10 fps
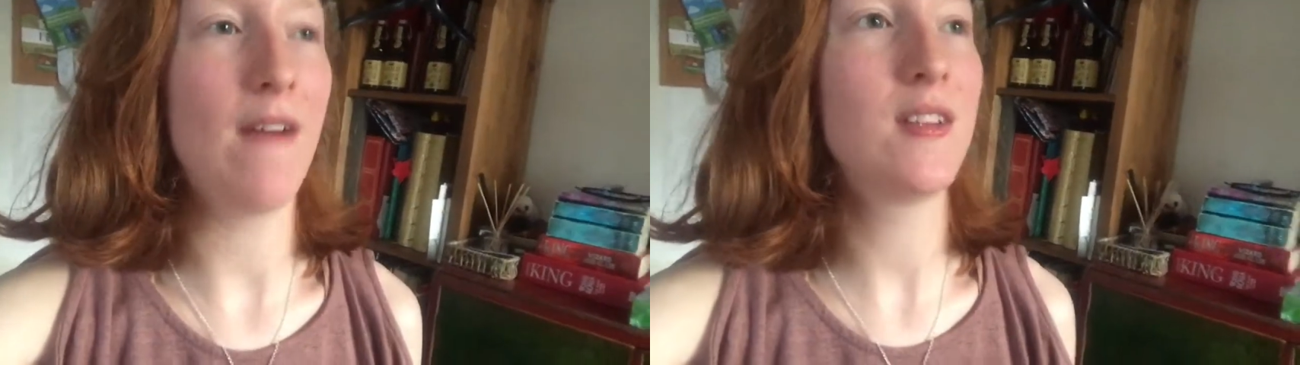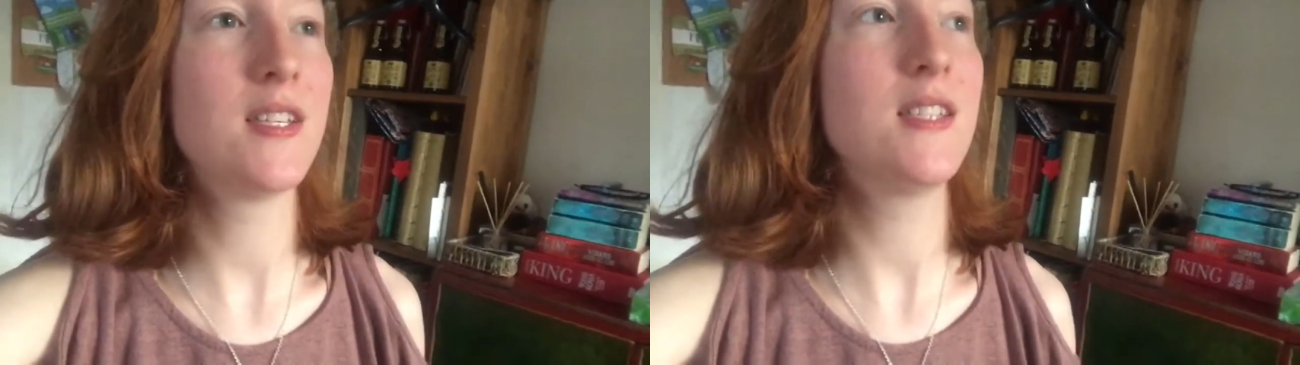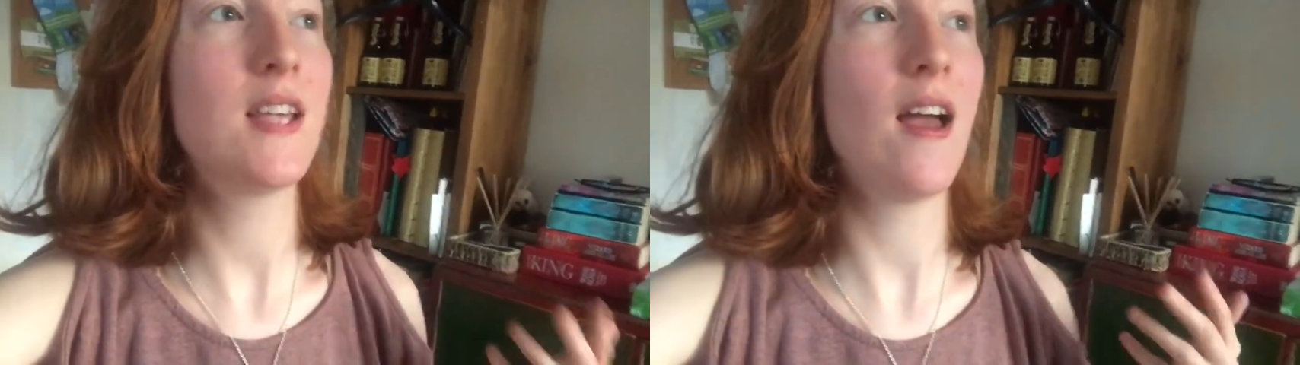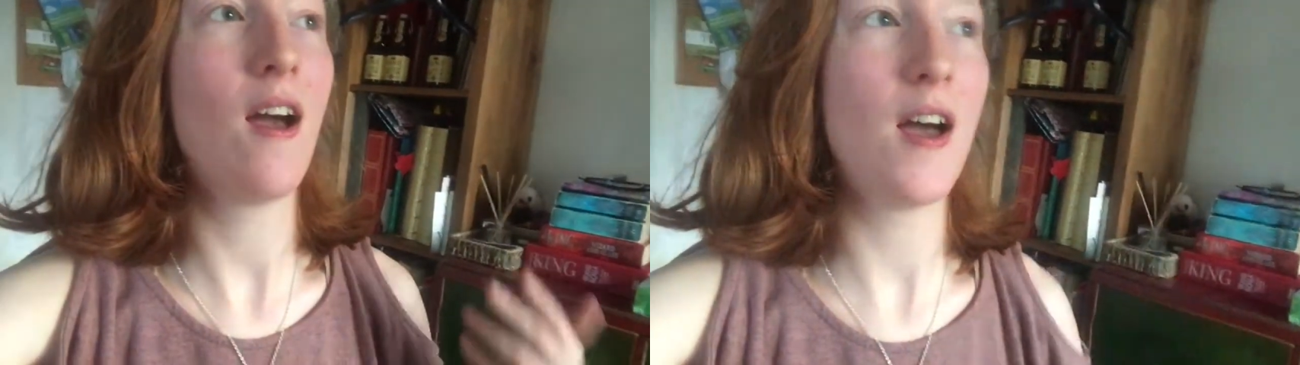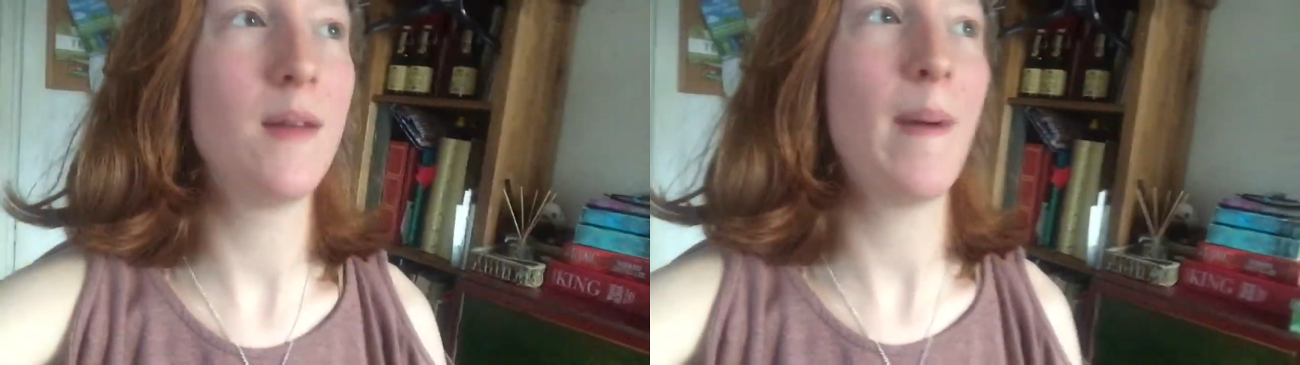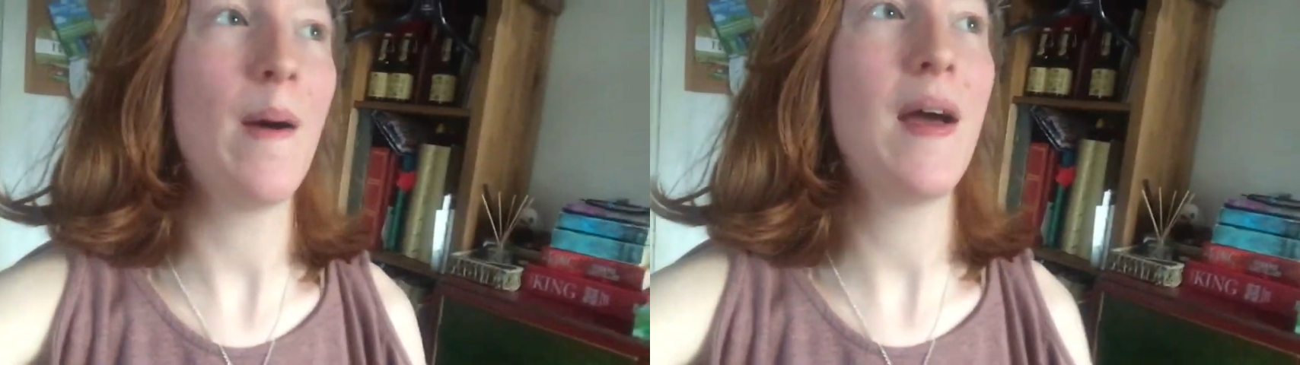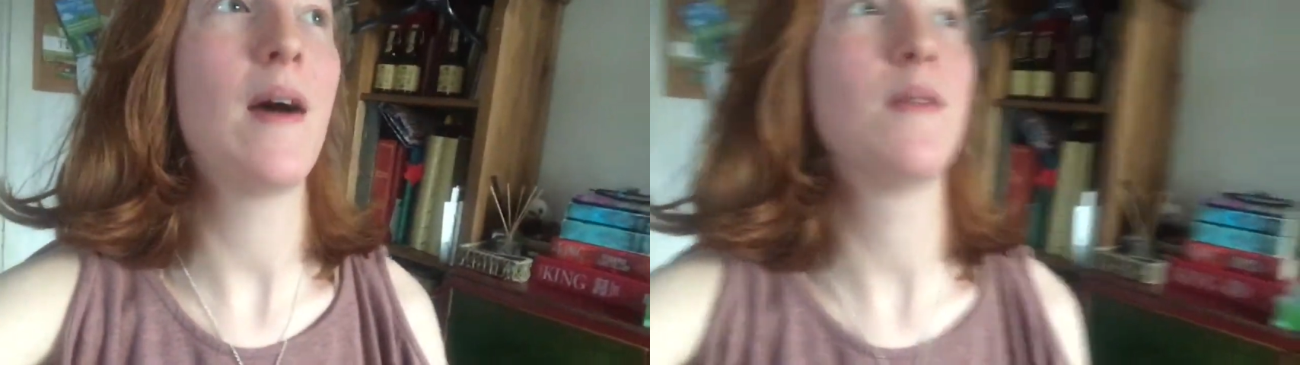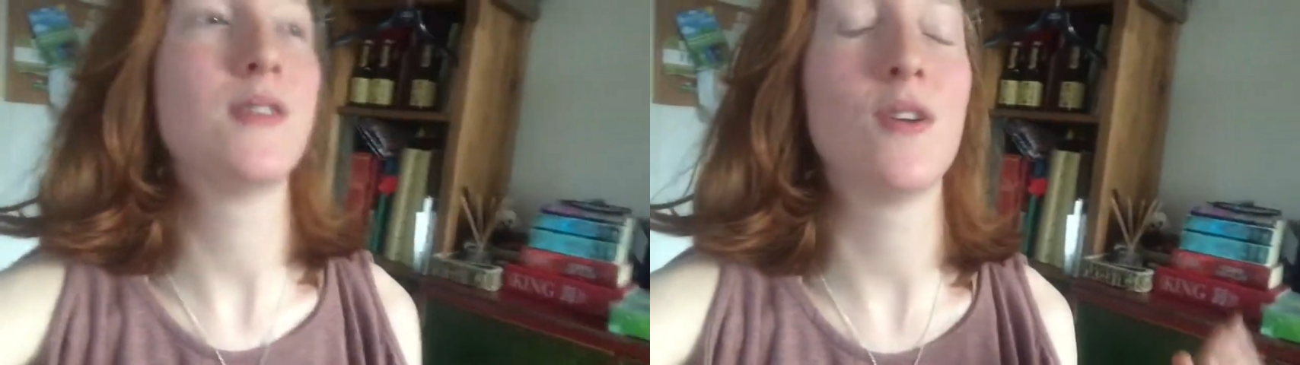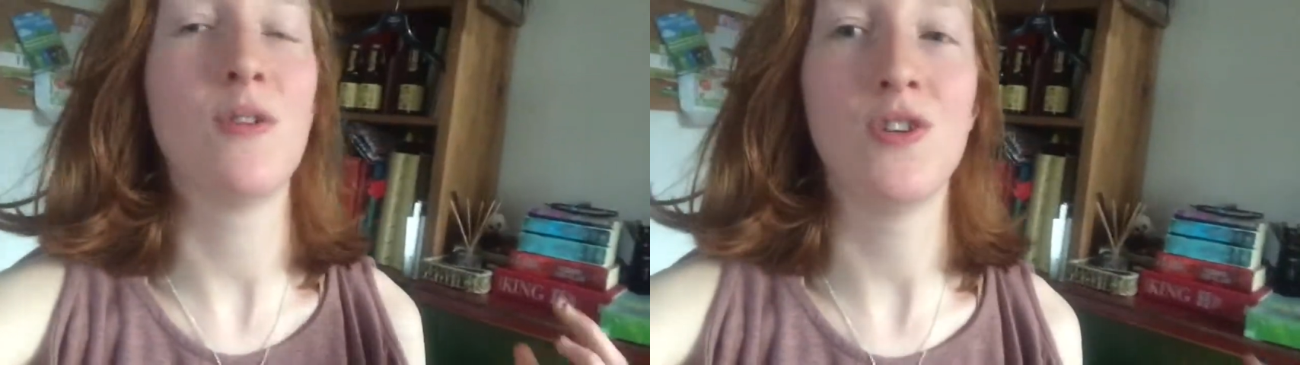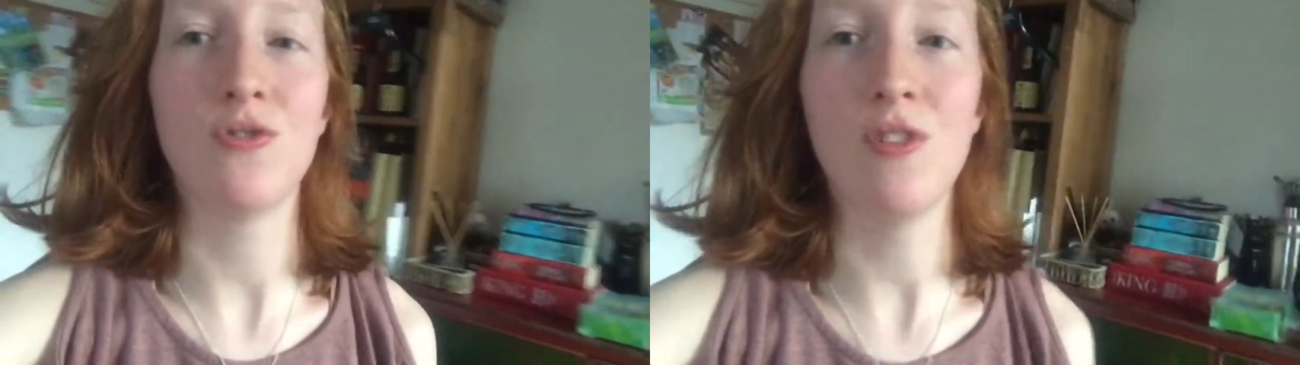Ever since I heard about it, I was so
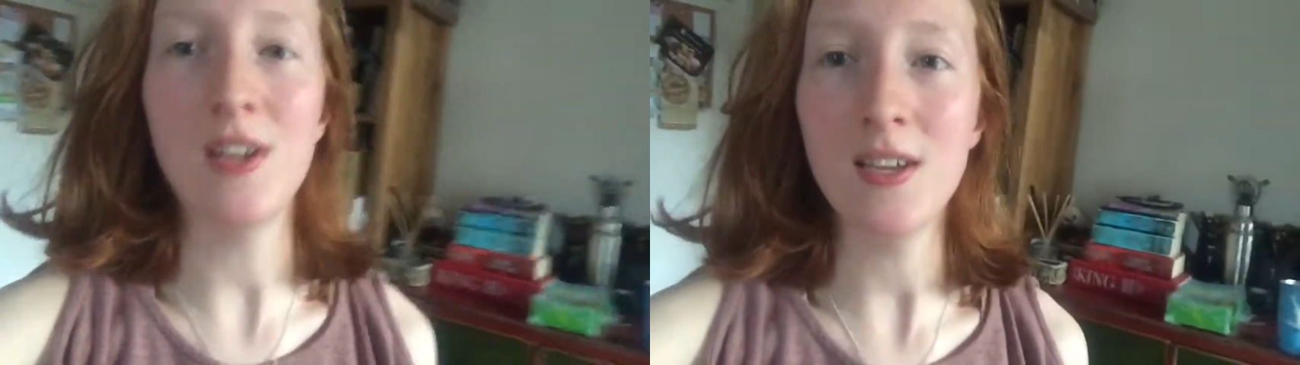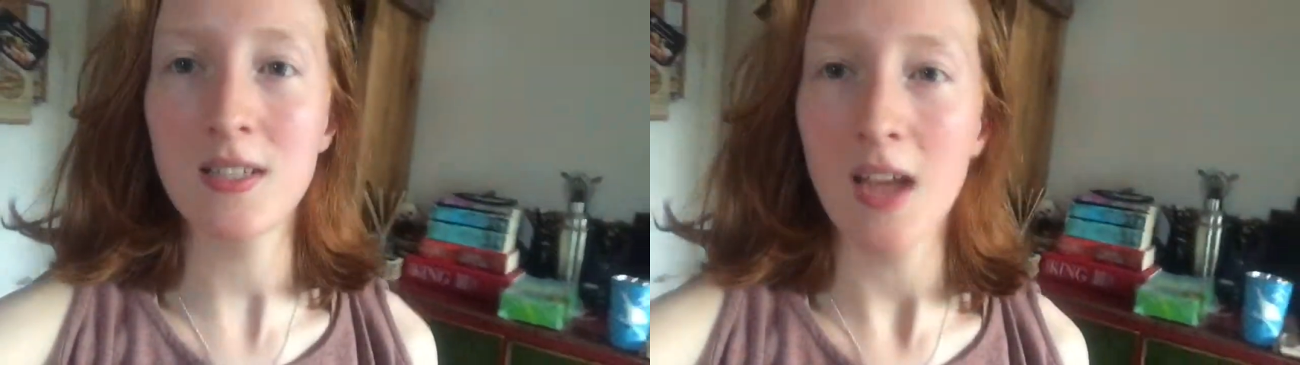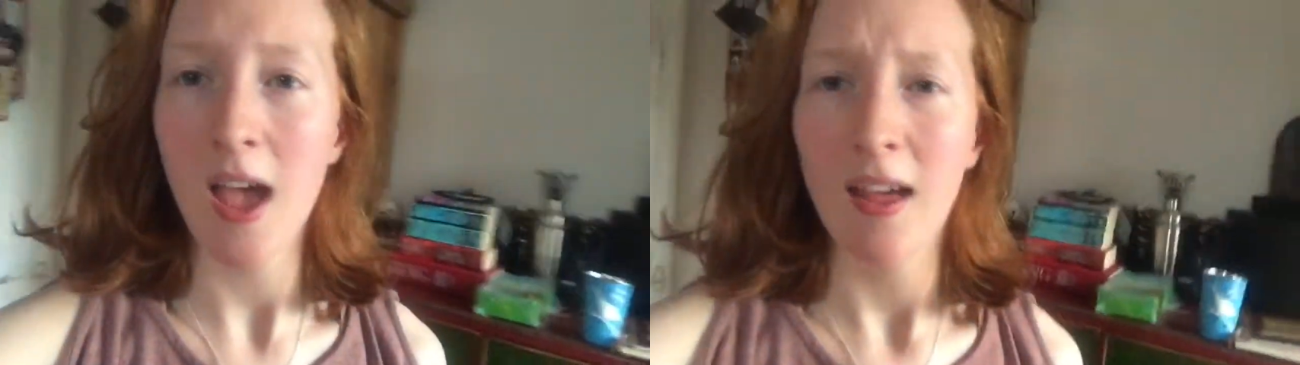intrigued.